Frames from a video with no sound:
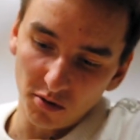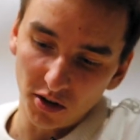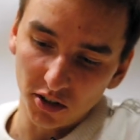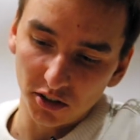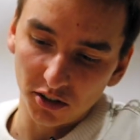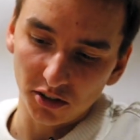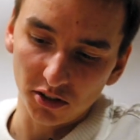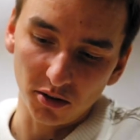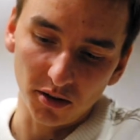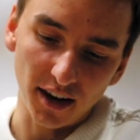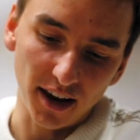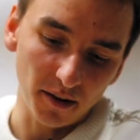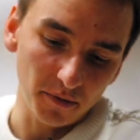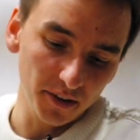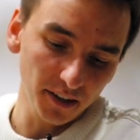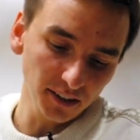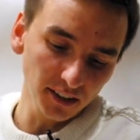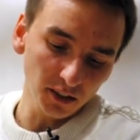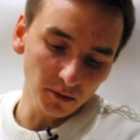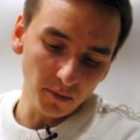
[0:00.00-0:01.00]
watch. So yeah,
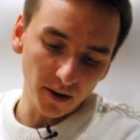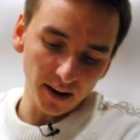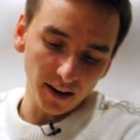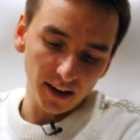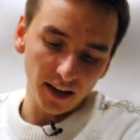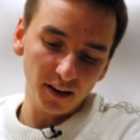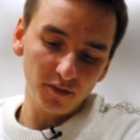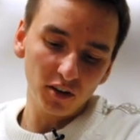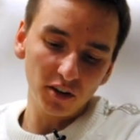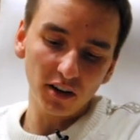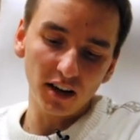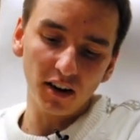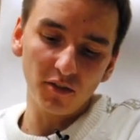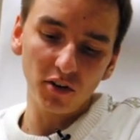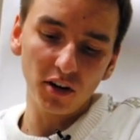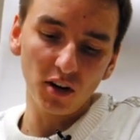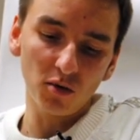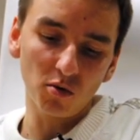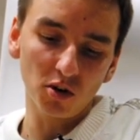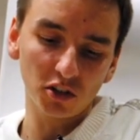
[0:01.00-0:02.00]
this is my every,
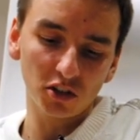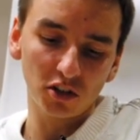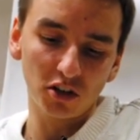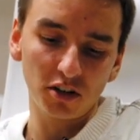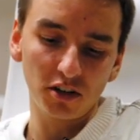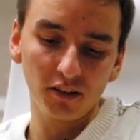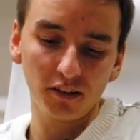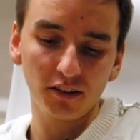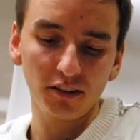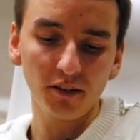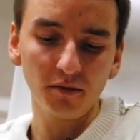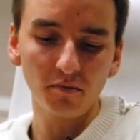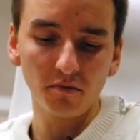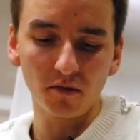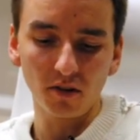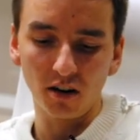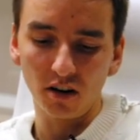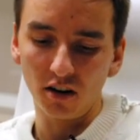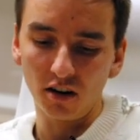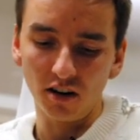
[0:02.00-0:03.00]
everyday watch currently
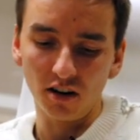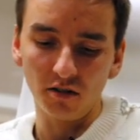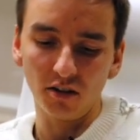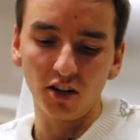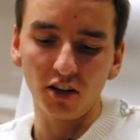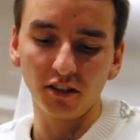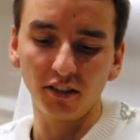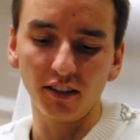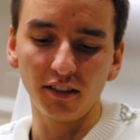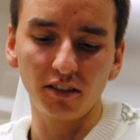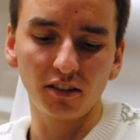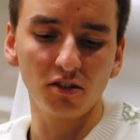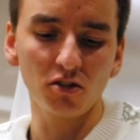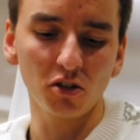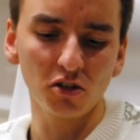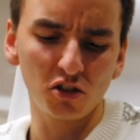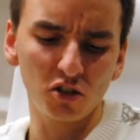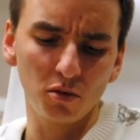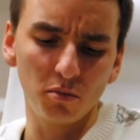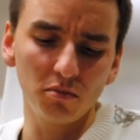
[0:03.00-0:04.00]
because uh, it's
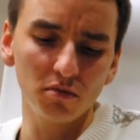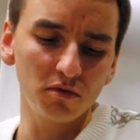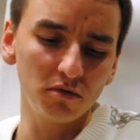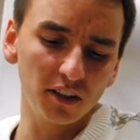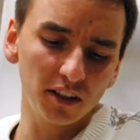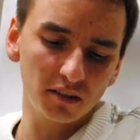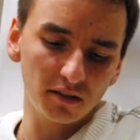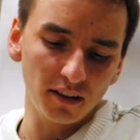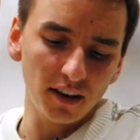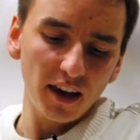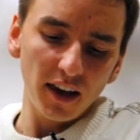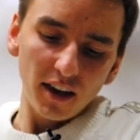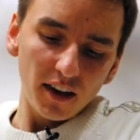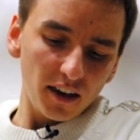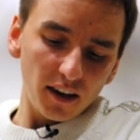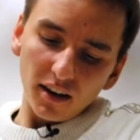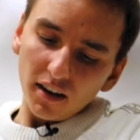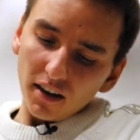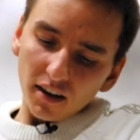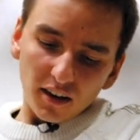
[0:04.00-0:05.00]
not so it,
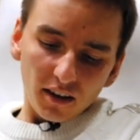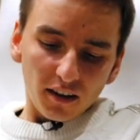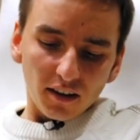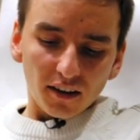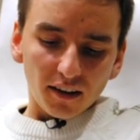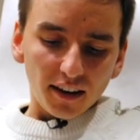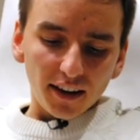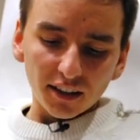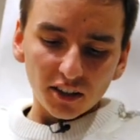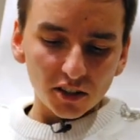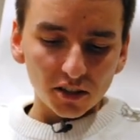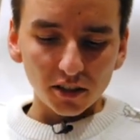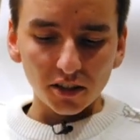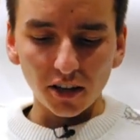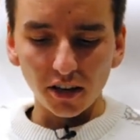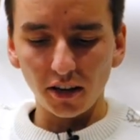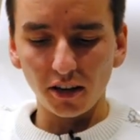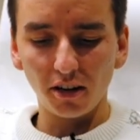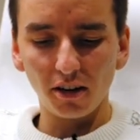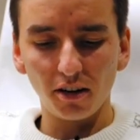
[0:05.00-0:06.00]

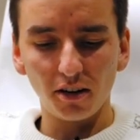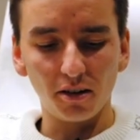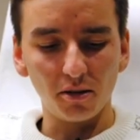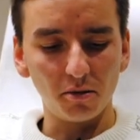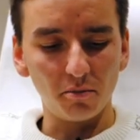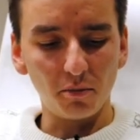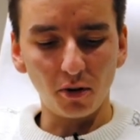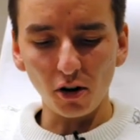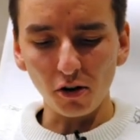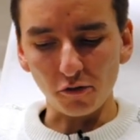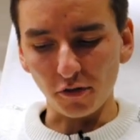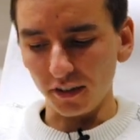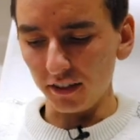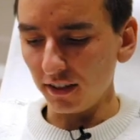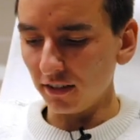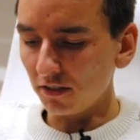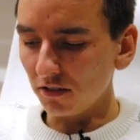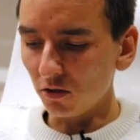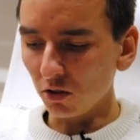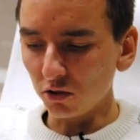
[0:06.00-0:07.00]
it's
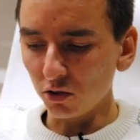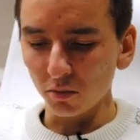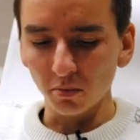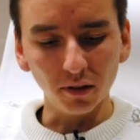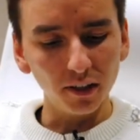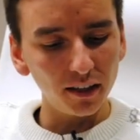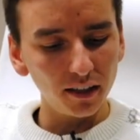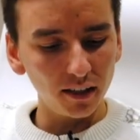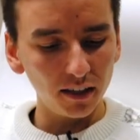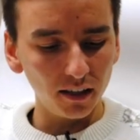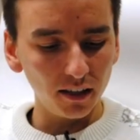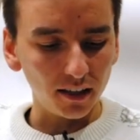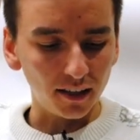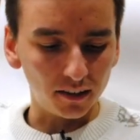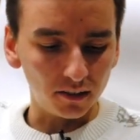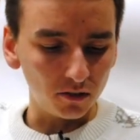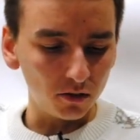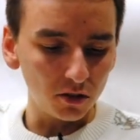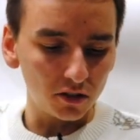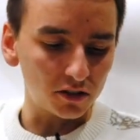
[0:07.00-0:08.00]
perfect. It's not so blingy.
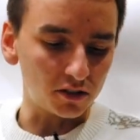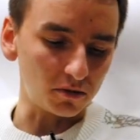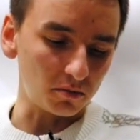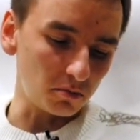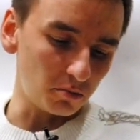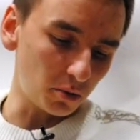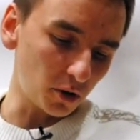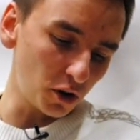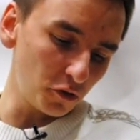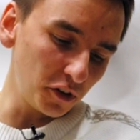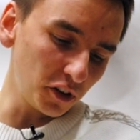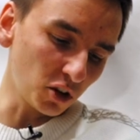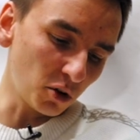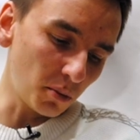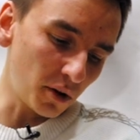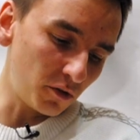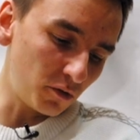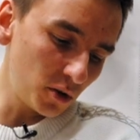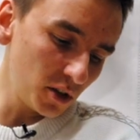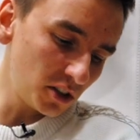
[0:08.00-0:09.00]
It looks perfect
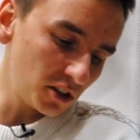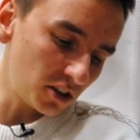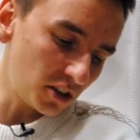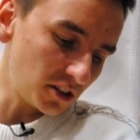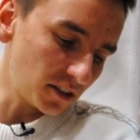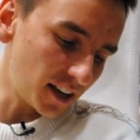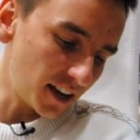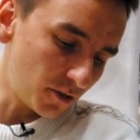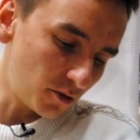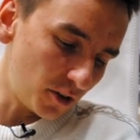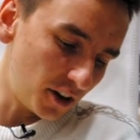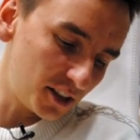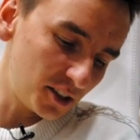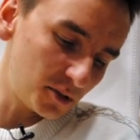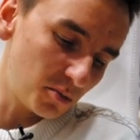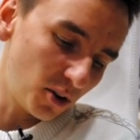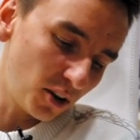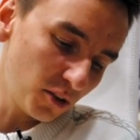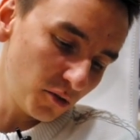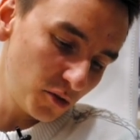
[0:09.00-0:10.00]
on my wrist because I have a very
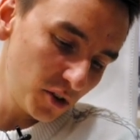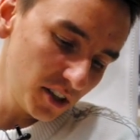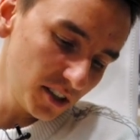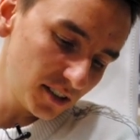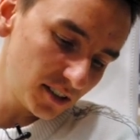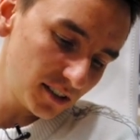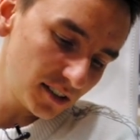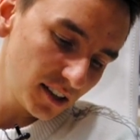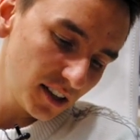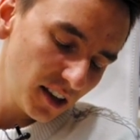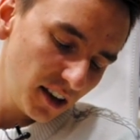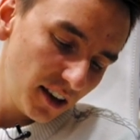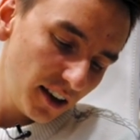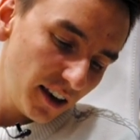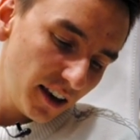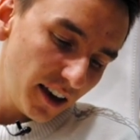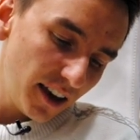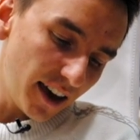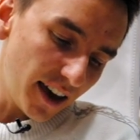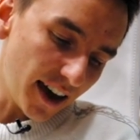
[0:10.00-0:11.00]
small wrist,
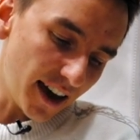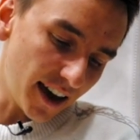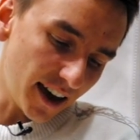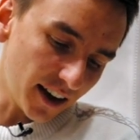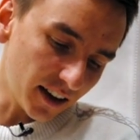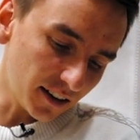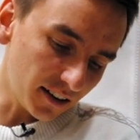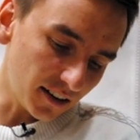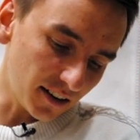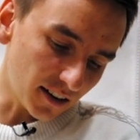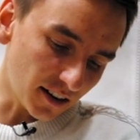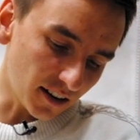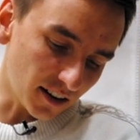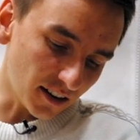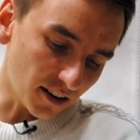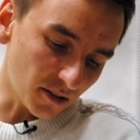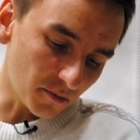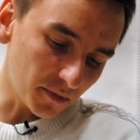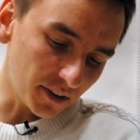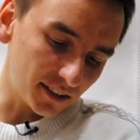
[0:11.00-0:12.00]
and
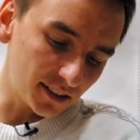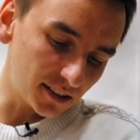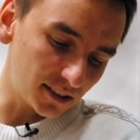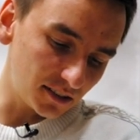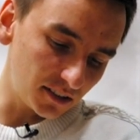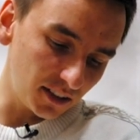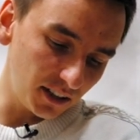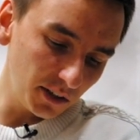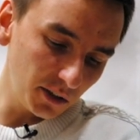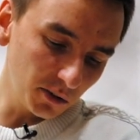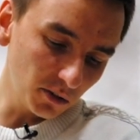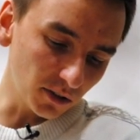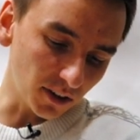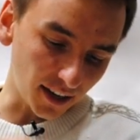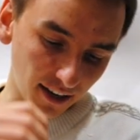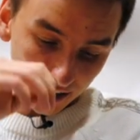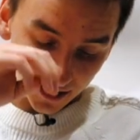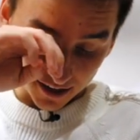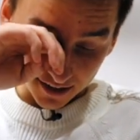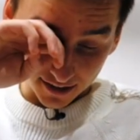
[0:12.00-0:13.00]
um, it's steel.
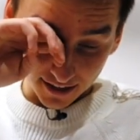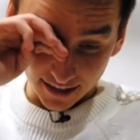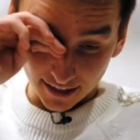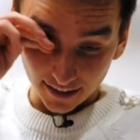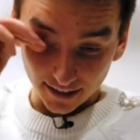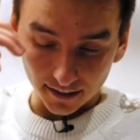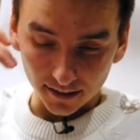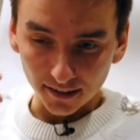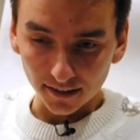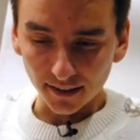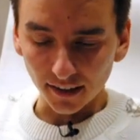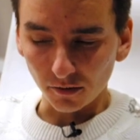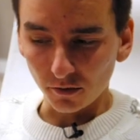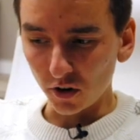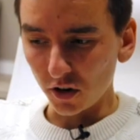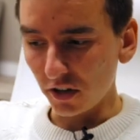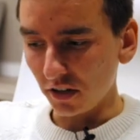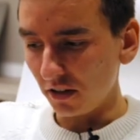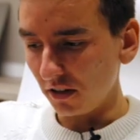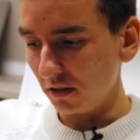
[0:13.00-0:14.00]
I, I, like it. It's like
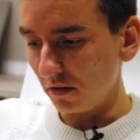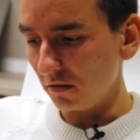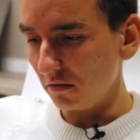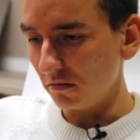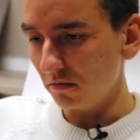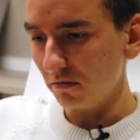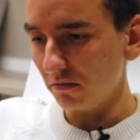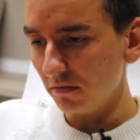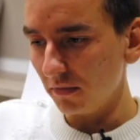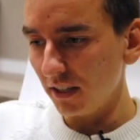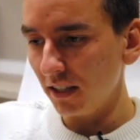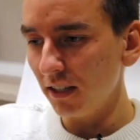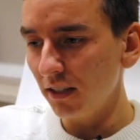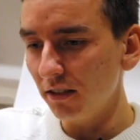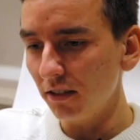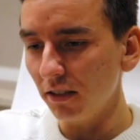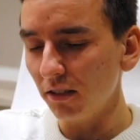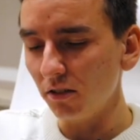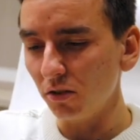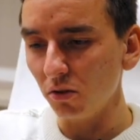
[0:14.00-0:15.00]
very
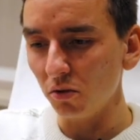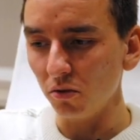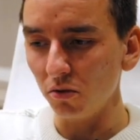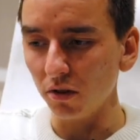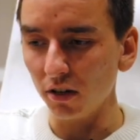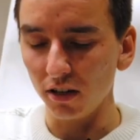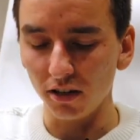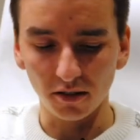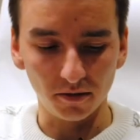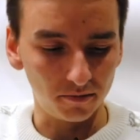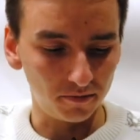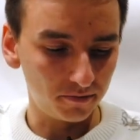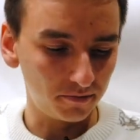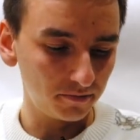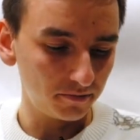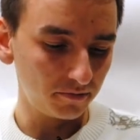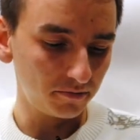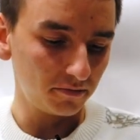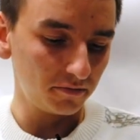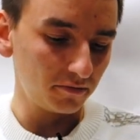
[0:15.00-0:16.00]
easy to. Um,
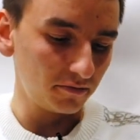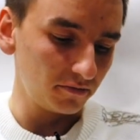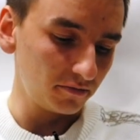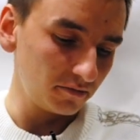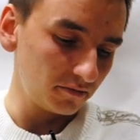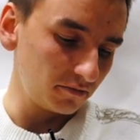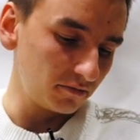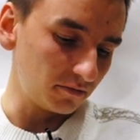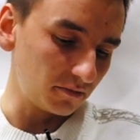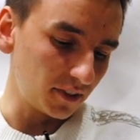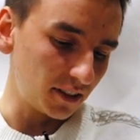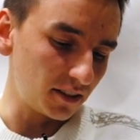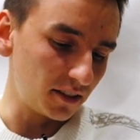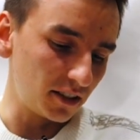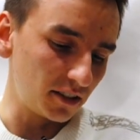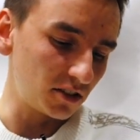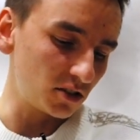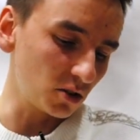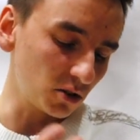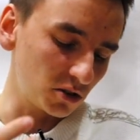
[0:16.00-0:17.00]
it's,
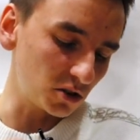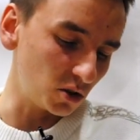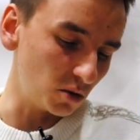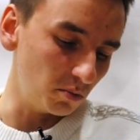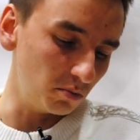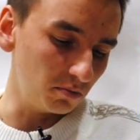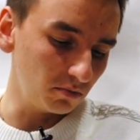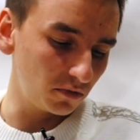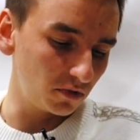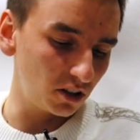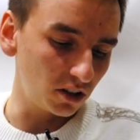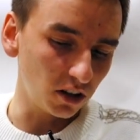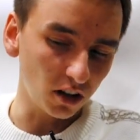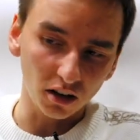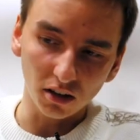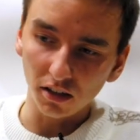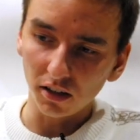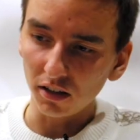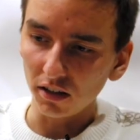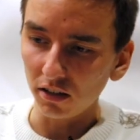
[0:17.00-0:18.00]
it's not so
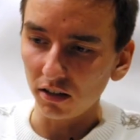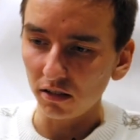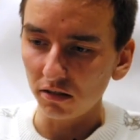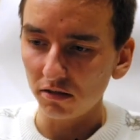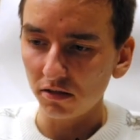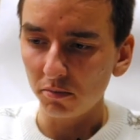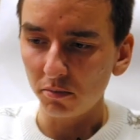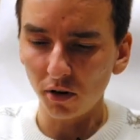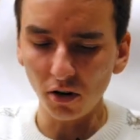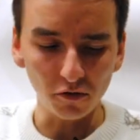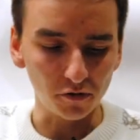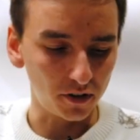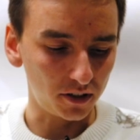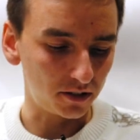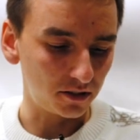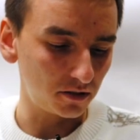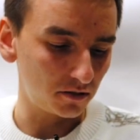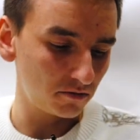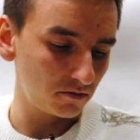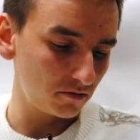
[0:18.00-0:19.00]
clunky. It's
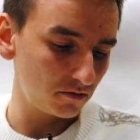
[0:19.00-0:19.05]
perfect.